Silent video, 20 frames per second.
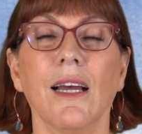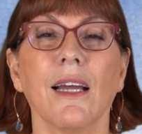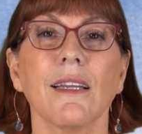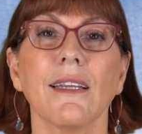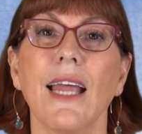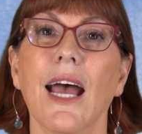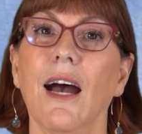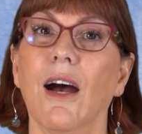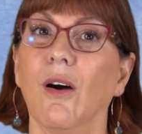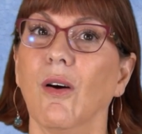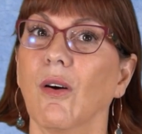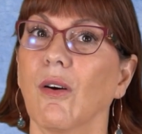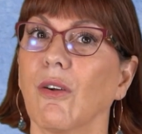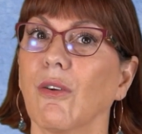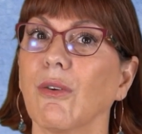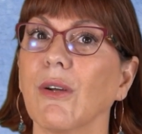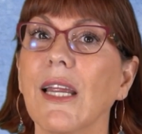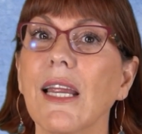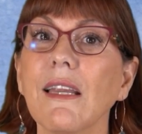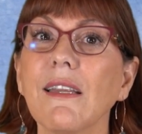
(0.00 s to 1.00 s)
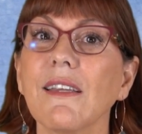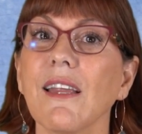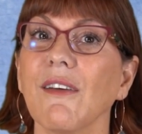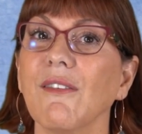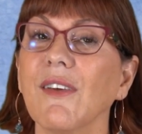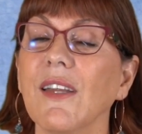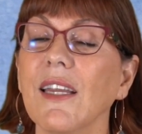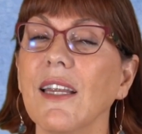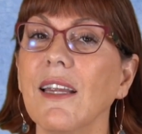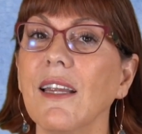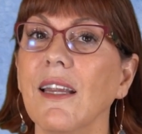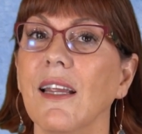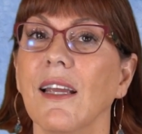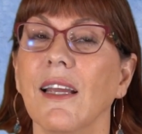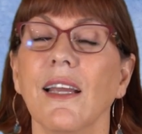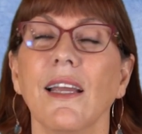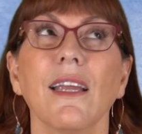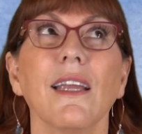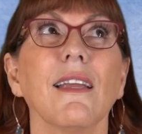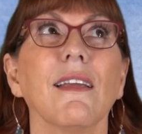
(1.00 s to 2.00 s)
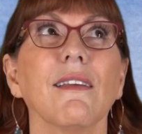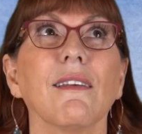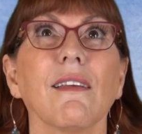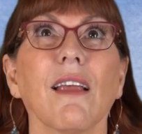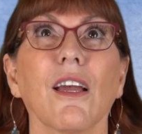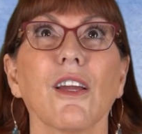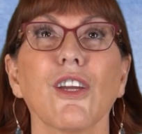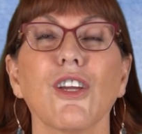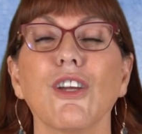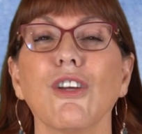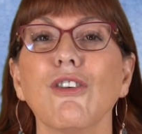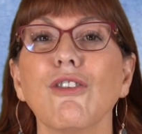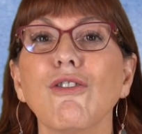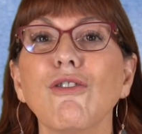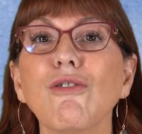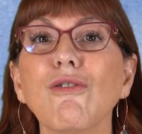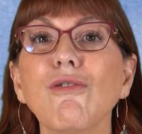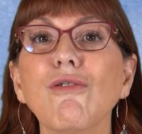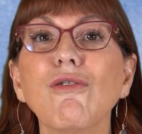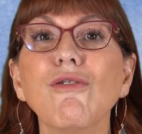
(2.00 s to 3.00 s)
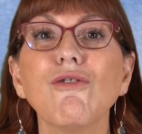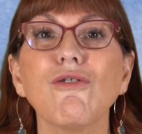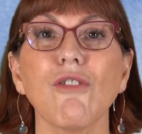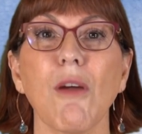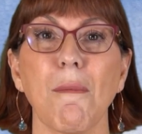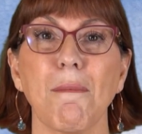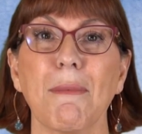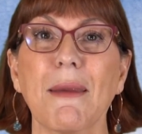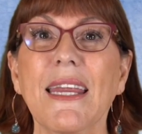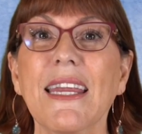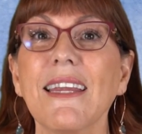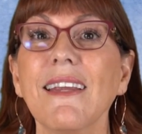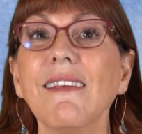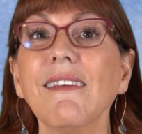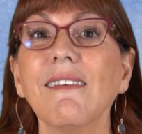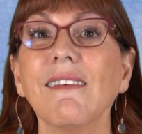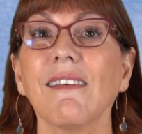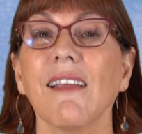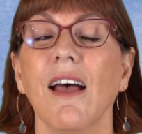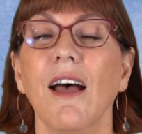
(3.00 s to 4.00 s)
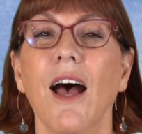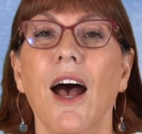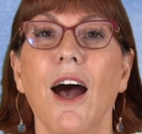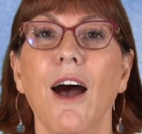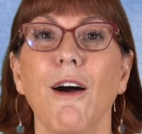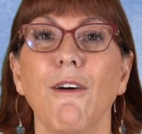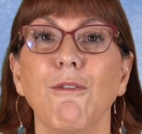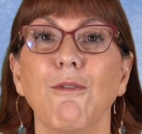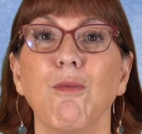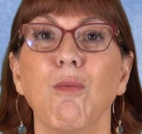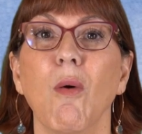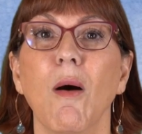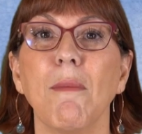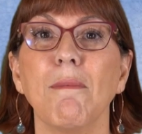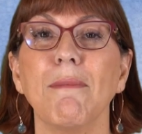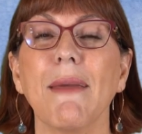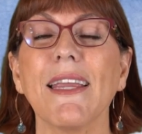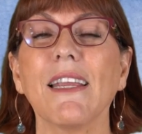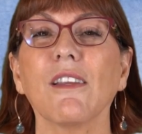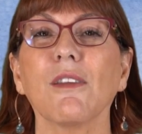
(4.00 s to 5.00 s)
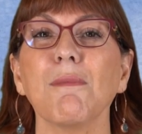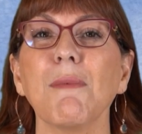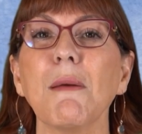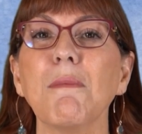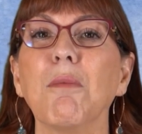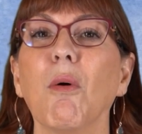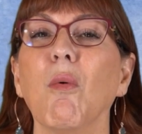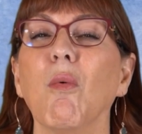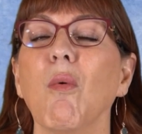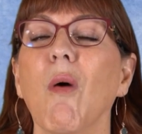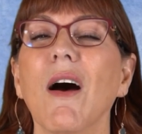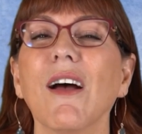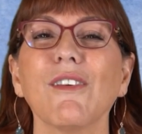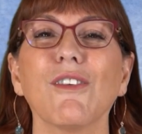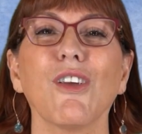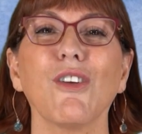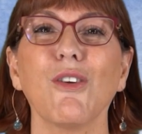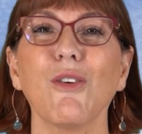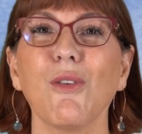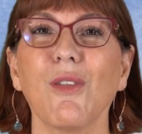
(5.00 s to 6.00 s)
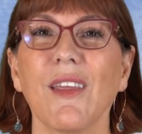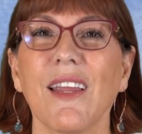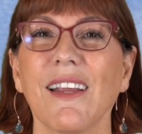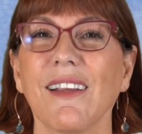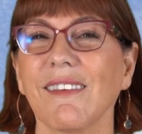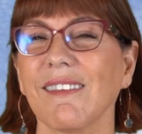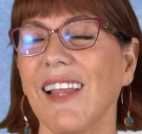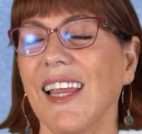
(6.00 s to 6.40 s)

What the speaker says: Now, creativity is a huge piece of what makes people want to do things.